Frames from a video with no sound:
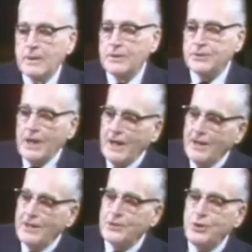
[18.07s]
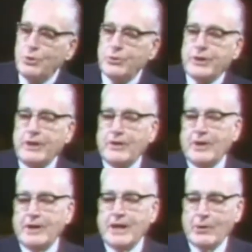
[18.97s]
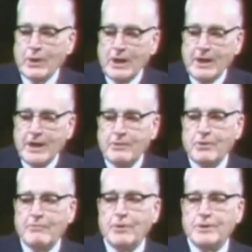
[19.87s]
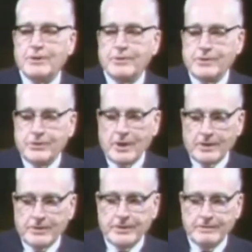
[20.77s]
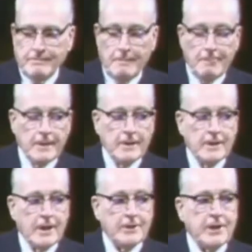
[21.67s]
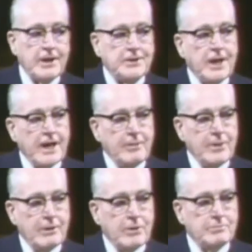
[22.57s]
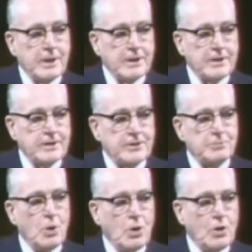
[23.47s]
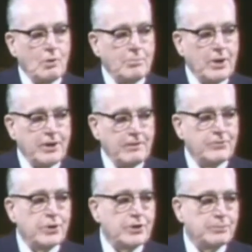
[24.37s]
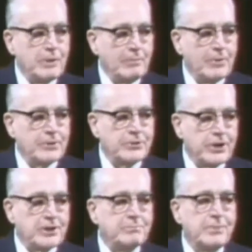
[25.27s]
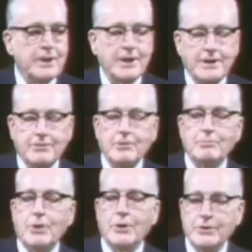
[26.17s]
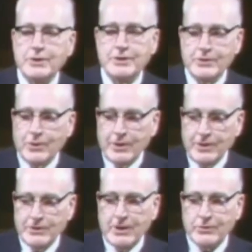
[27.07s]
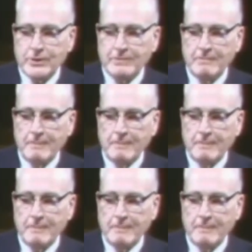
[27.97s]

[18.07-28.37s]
Zion, as used here, undoubtedly had reference to the church. At that time, there were but a small body of church members just beginning to emerge as an organization